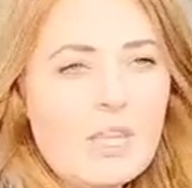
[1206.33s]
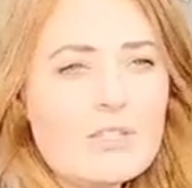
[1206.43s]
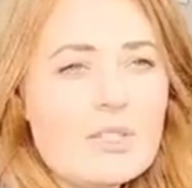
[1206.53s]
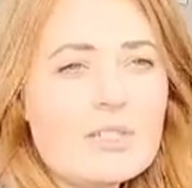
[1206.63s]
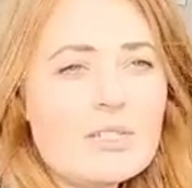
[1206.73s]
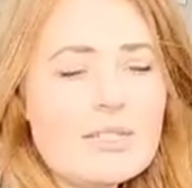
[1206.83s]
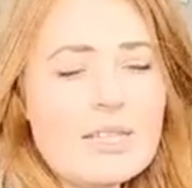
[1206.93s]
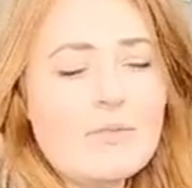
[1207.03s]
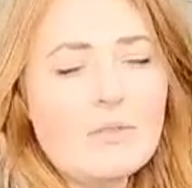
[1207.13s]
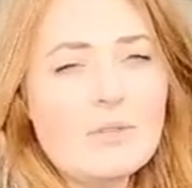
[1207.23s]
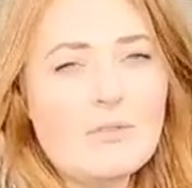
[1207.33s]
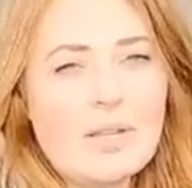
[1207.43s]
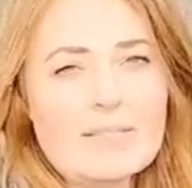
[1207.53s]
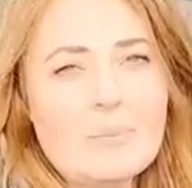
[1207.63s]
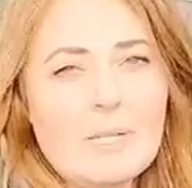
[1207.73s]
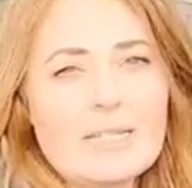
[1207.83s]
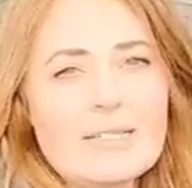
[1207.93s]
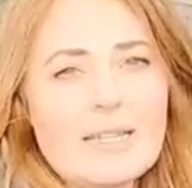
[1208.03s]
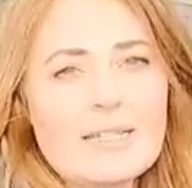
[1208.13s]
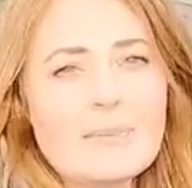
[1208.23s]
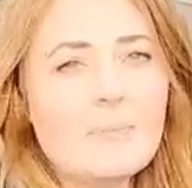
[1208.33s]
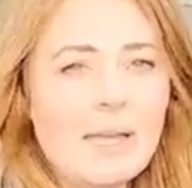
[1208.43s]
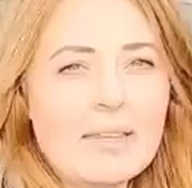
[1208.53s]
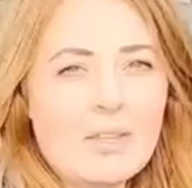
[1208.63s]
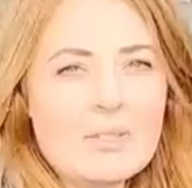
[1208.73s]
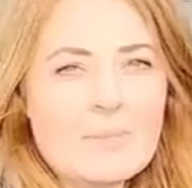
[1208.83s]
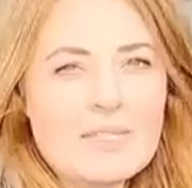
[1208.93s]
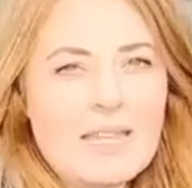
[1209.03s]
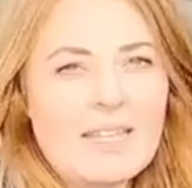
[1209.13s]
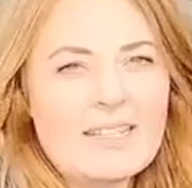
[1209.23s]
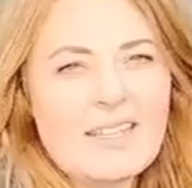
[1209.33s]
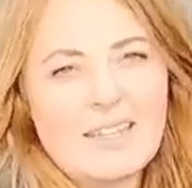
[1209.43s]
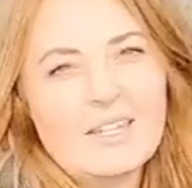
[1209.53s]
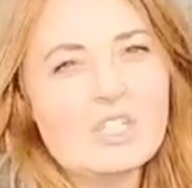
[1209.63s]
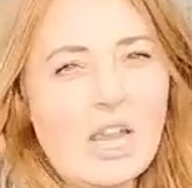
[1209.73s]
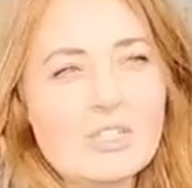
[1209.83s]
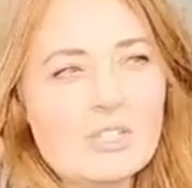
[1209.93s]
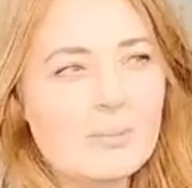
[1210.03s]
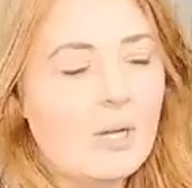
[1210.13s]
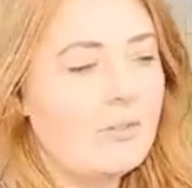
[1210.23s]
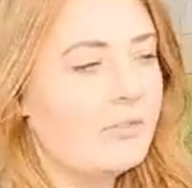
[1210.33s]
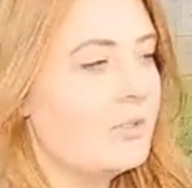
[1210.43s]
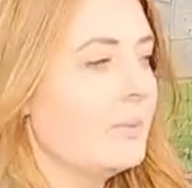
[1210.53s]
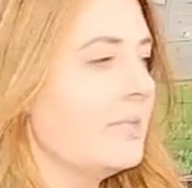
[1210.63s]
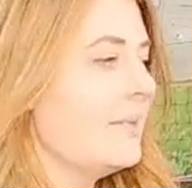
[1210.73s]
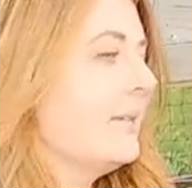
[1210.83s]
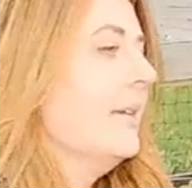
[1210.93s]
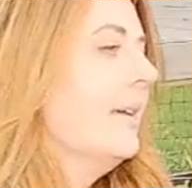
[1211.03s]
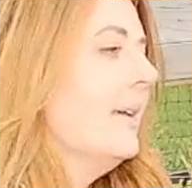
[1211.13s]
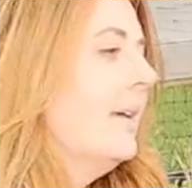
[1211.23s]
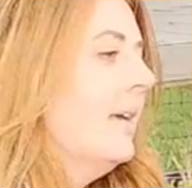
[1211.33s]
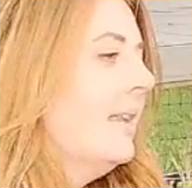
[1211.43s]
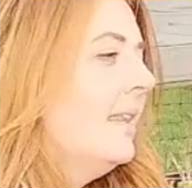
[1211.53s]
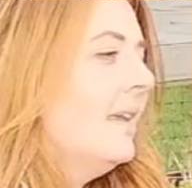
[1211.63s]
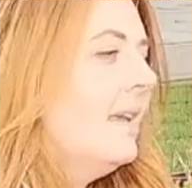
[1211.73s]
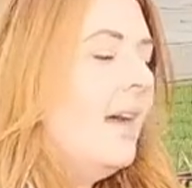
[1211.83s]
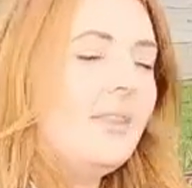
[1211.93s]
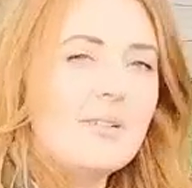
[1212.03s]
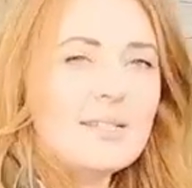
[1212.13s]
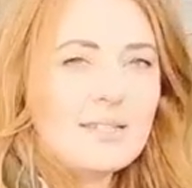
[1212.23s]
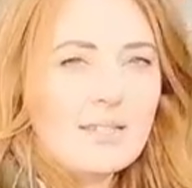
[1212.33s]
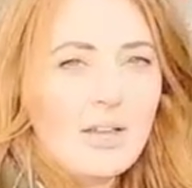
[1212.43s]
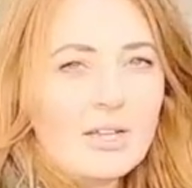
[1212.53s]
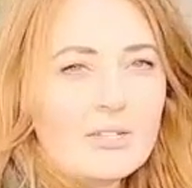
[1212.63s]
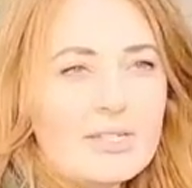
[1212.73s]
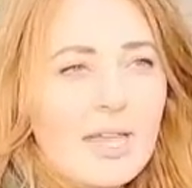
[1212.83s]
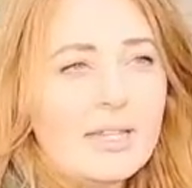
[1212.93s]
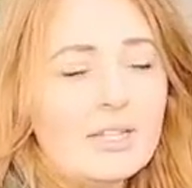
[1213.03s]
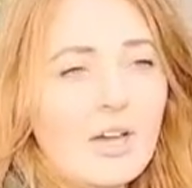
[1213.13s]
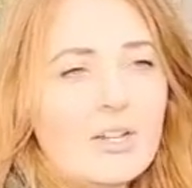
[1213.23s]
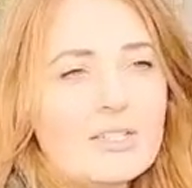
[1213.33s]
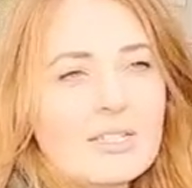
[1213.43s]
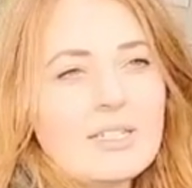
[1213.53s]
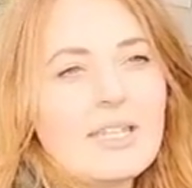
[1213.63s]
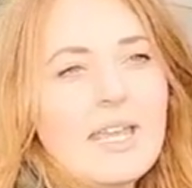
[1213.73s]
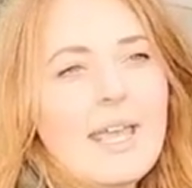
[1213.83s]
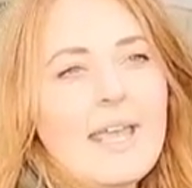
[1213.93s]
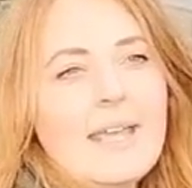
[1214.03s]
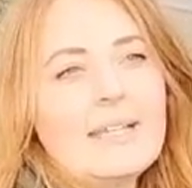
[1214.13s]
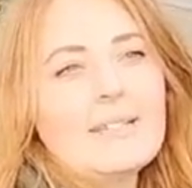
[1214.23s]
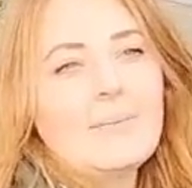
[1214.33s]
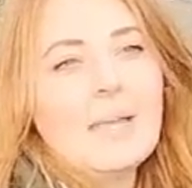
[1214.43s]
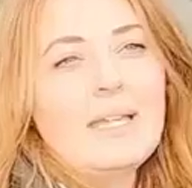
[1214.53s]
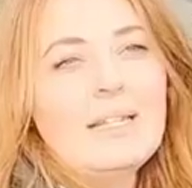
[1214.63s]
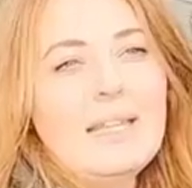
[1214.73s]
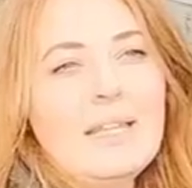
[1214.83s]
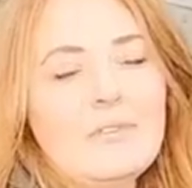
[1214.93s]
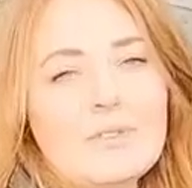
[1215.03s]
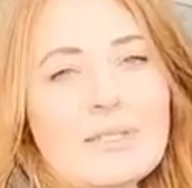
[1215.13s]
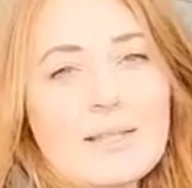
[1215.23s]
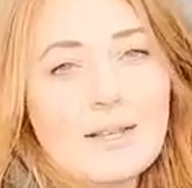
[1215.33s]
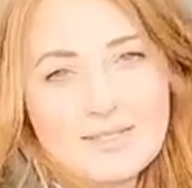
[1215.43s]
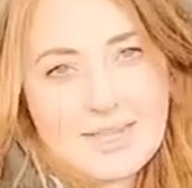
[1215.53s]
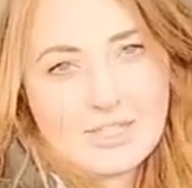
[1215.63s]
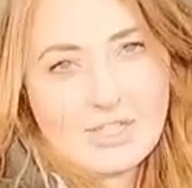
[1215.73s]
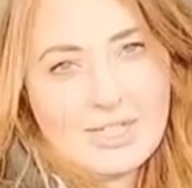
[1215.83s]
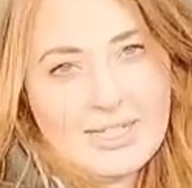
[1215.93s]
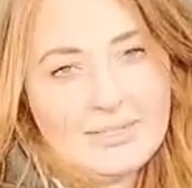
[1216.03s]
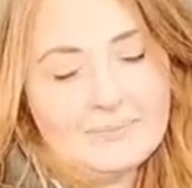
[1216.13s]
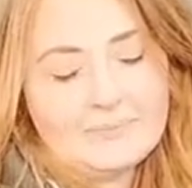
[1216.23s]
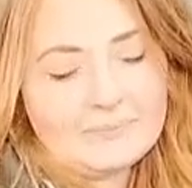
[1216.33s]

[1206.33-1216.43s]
So it does give you the flexibility to make those mistakes and then change them afterwards. The other reason that I contain a garden is mainly for slugs actually.